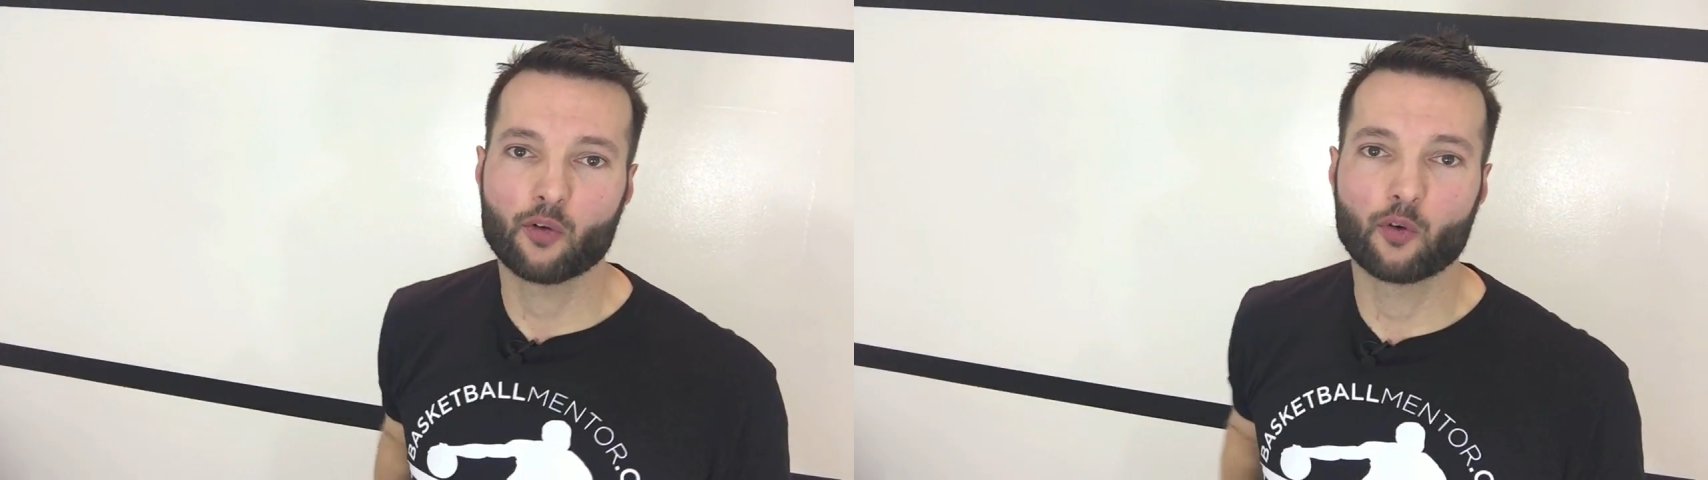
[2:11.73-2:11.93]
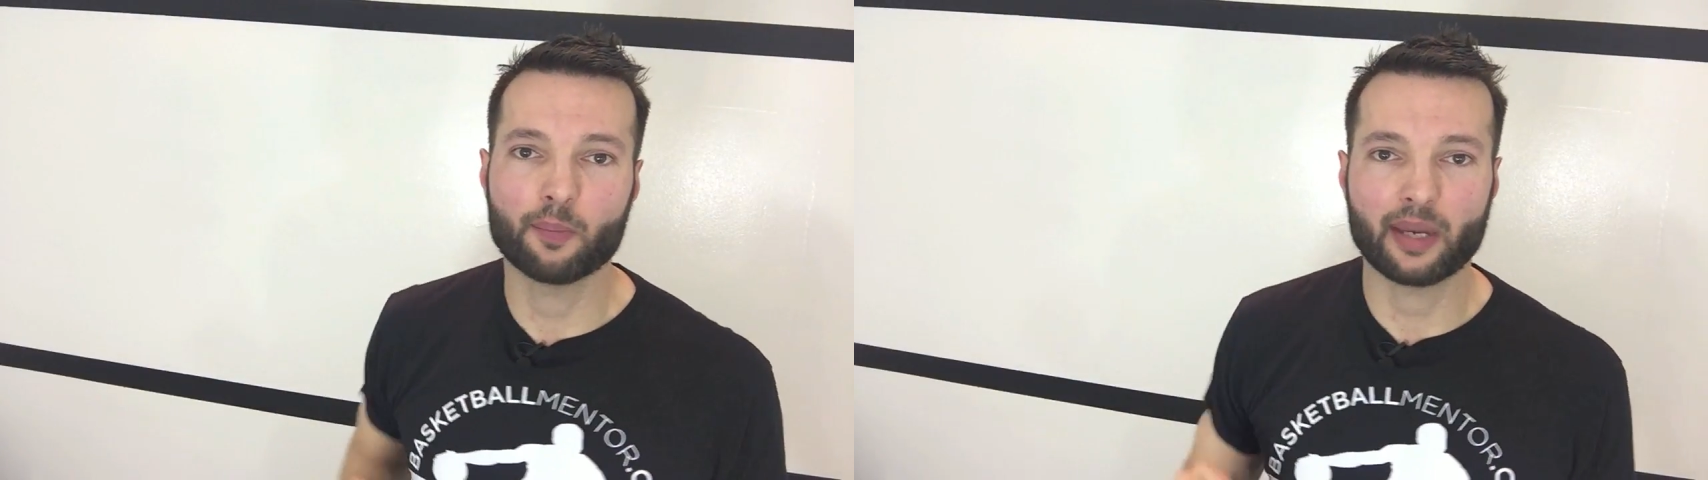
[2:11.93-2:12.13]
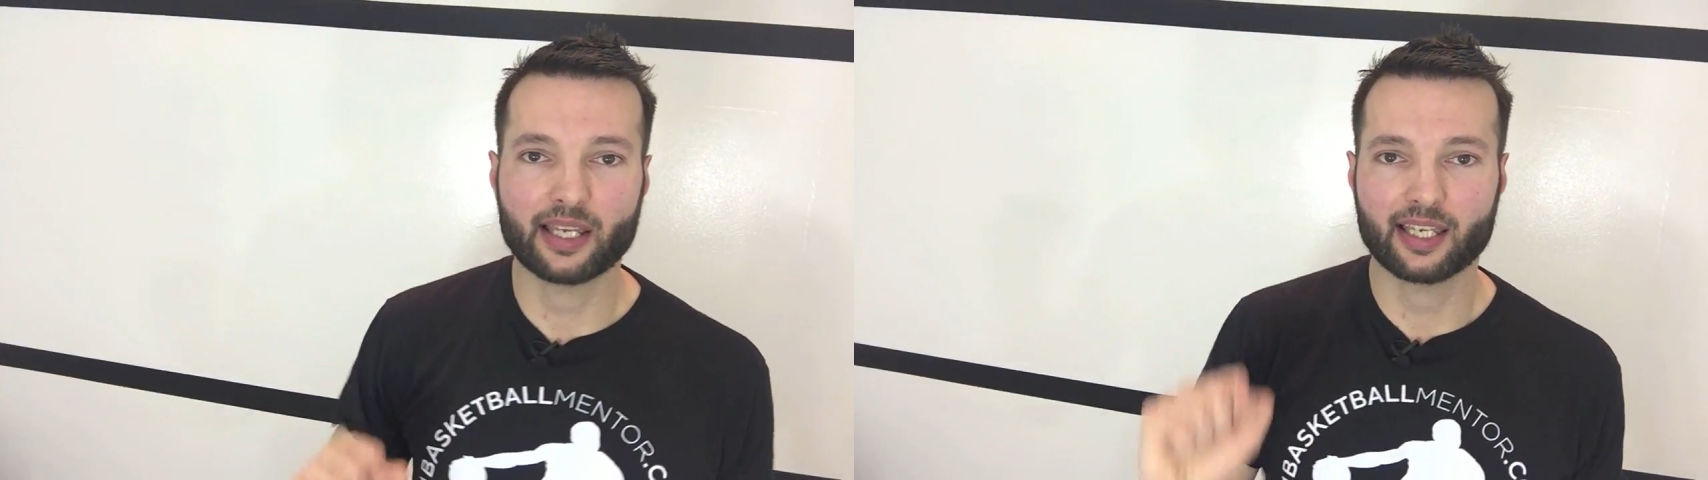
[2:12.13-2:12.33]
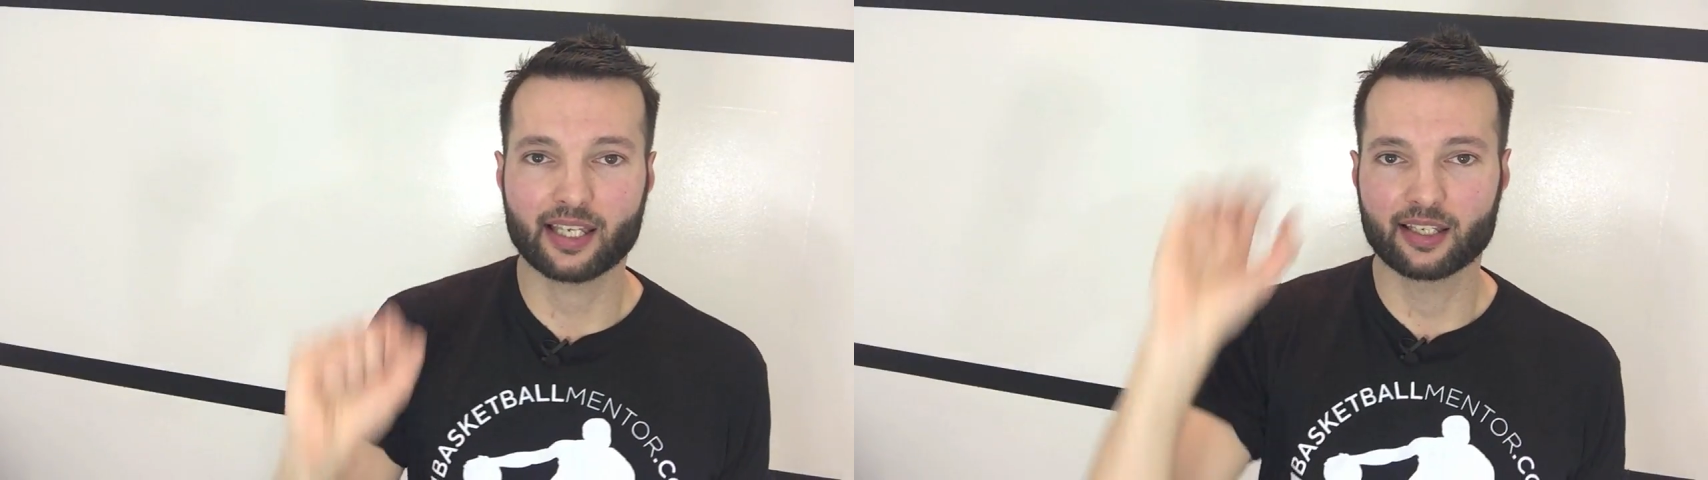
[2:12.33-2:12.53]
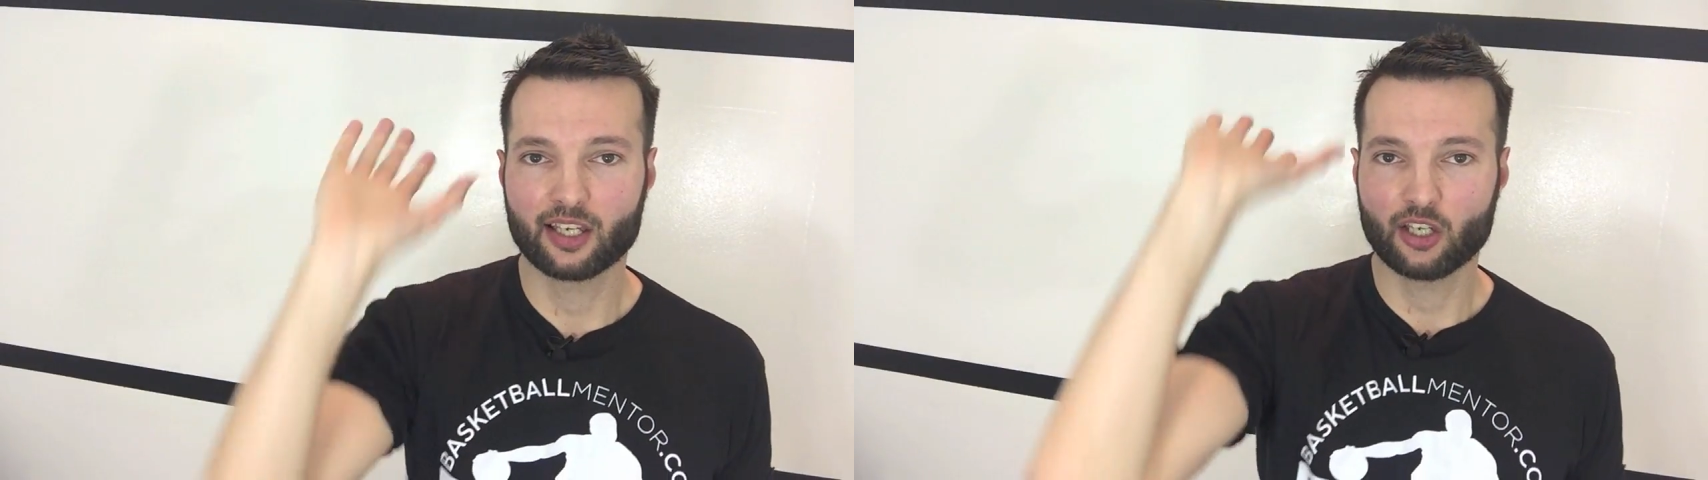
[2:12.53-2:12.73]
we're
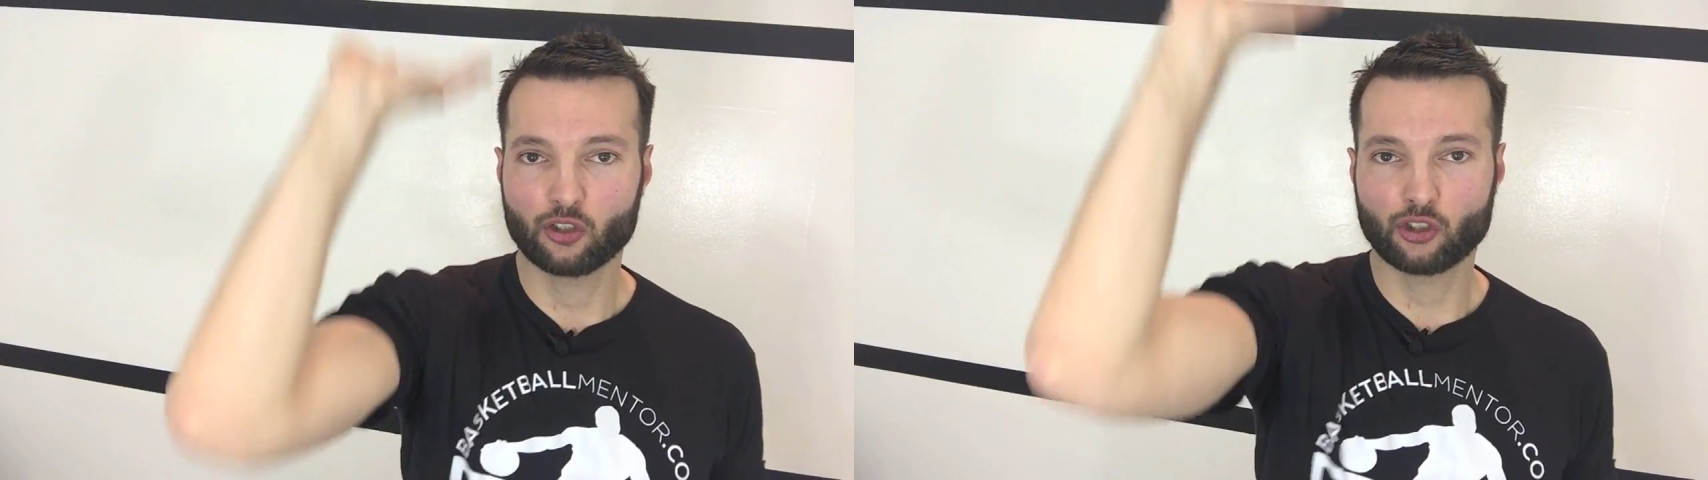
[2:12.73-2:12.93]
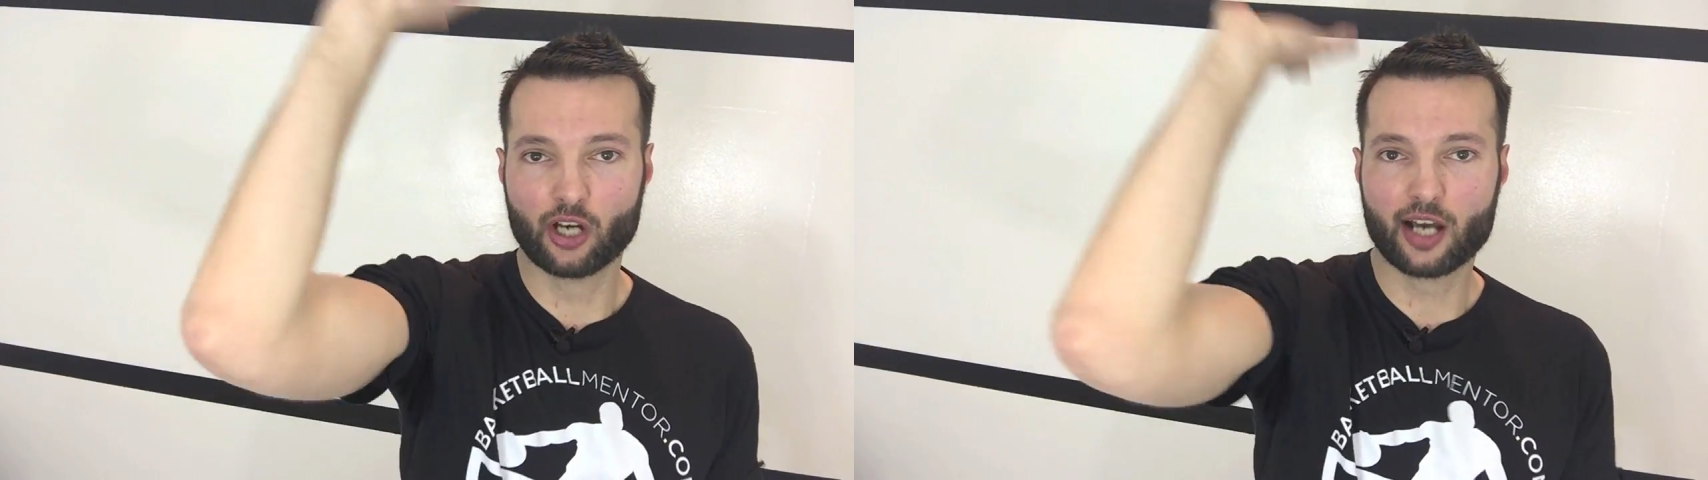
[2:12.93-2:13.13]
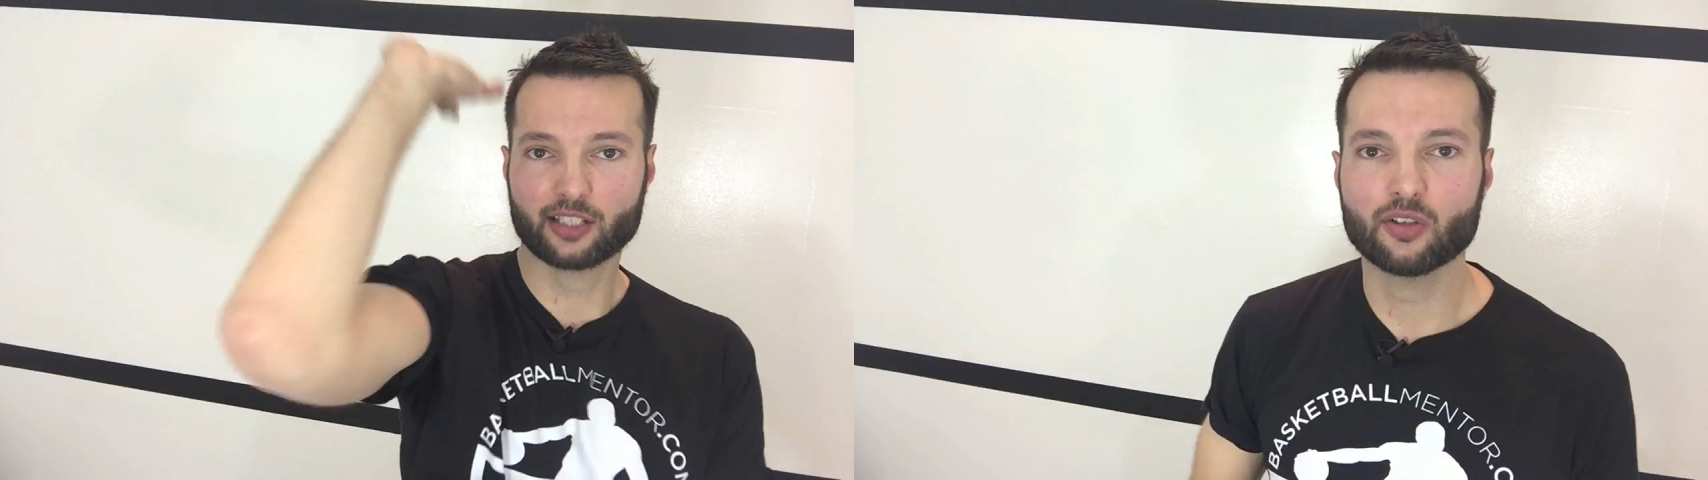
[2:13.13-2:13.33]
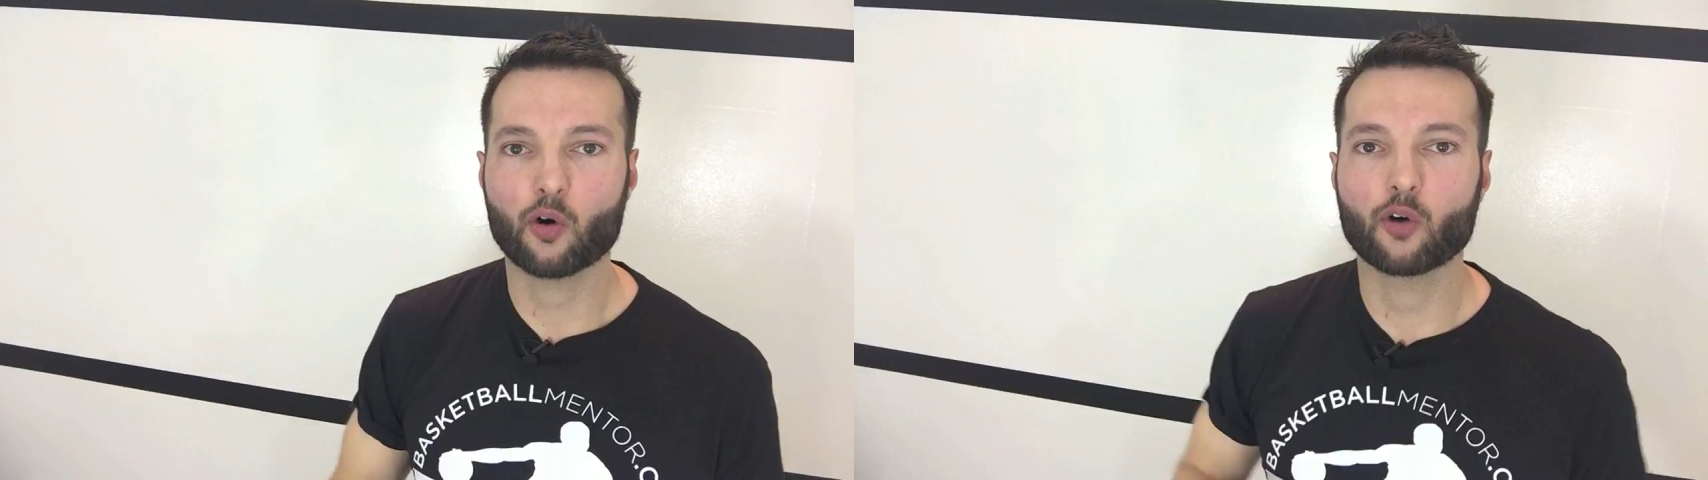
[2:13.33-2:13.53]
making shots,